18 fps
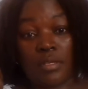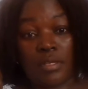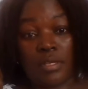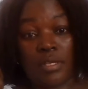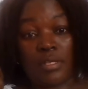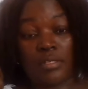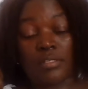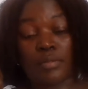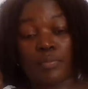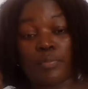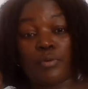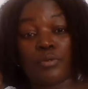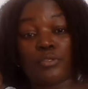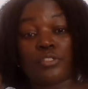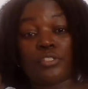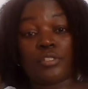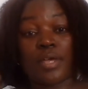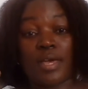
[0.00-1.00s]

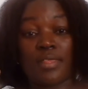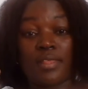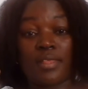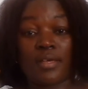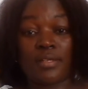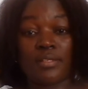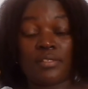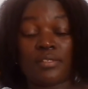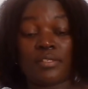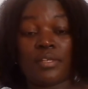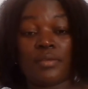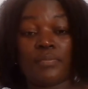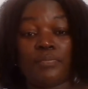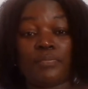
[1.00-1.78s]
Support others.